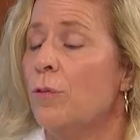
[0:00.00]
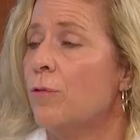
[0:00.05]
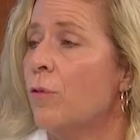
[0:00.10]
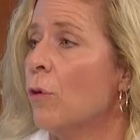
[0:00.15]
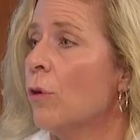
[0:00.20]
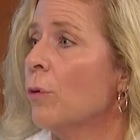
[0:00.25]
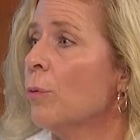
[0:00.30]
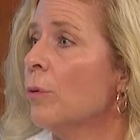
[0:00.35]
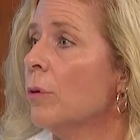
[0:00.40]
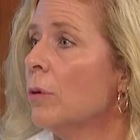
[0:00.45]

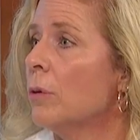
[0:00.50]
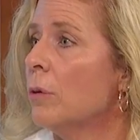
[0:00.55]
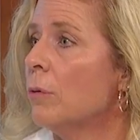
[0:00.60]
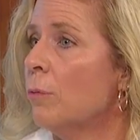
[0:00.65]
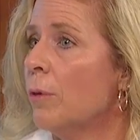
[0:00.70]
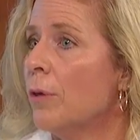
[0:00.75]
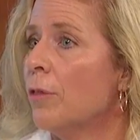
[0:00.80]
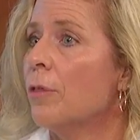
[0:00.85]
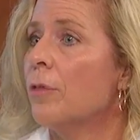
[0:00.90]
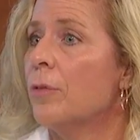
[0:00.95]
forward
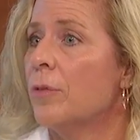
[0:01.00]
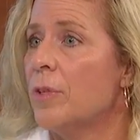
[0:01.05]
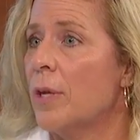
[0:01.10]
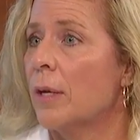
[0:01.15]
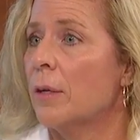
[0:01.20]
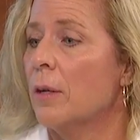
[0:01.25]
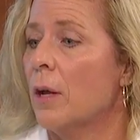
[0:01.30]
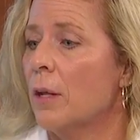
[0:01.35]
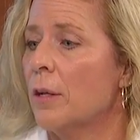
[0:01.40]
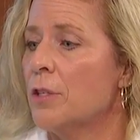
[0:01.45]
with
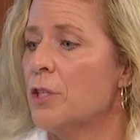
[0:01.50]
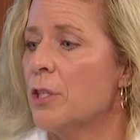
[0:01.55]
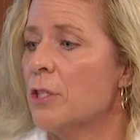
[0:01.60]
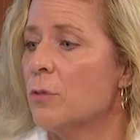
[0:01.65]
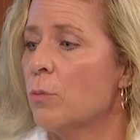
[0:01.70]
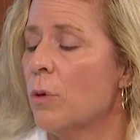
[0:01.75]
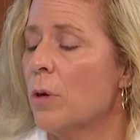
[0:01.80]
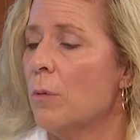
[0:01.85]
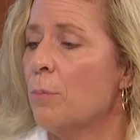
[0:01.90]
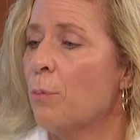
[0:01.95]
technology
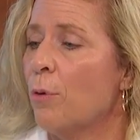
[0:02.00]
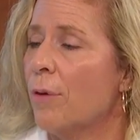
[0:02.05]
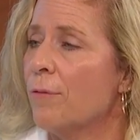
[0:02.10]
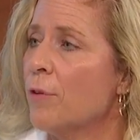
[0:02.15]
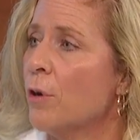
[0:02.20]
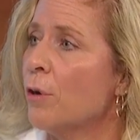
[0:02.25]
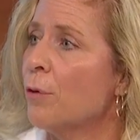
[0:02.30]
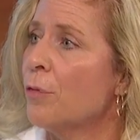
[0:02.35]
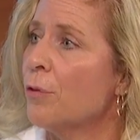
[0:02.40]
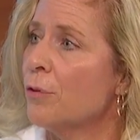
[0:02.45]
as well.
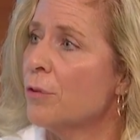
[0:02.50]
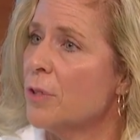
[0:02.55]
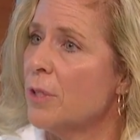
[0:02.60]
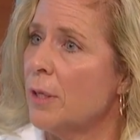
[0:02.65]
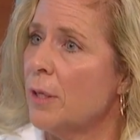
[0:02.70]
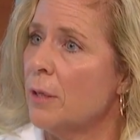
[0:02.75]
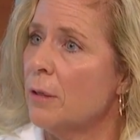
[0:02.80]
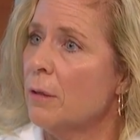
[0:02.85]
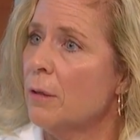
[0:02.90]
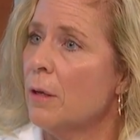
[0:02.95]
Prevnar
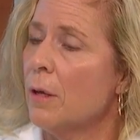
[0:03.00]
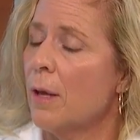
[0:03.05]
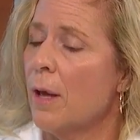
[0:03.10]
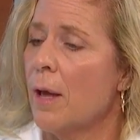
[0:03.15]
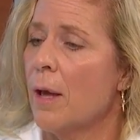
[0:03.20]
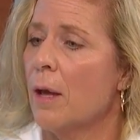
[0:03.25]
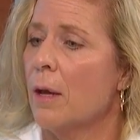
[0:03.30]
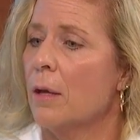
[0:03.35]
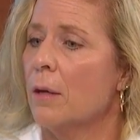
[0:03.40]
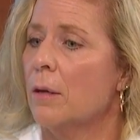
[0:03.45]
13
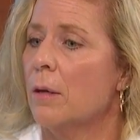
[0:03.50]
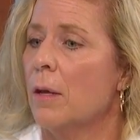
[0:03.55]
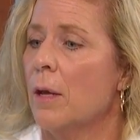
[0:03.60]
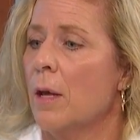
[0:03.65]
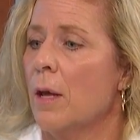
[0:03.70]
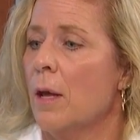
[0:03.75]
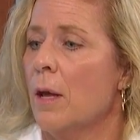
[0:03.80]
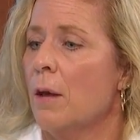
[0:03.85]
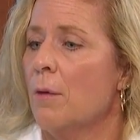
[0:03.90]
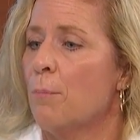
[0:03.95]
and
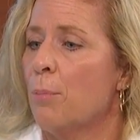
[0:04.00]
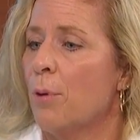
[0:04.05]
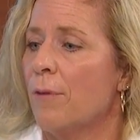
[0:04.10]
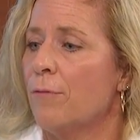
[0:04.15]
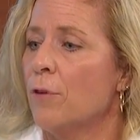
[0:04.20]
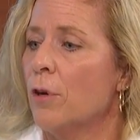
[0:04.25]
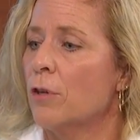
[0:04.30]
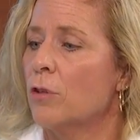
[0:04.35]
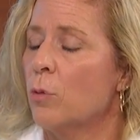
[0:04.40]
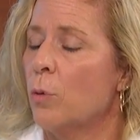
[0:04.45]

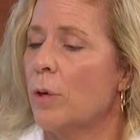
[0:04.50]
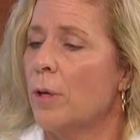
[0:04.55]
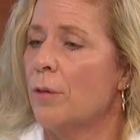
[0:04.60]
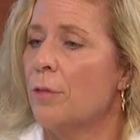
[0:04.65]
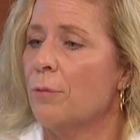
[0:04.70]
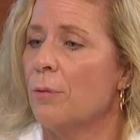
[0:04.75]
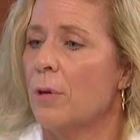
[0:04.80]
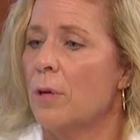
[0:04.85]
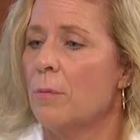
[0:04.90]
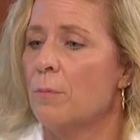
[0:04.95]
Prevnar
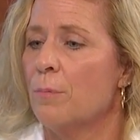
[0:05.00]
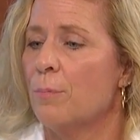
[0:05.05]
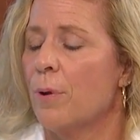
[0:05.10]
23.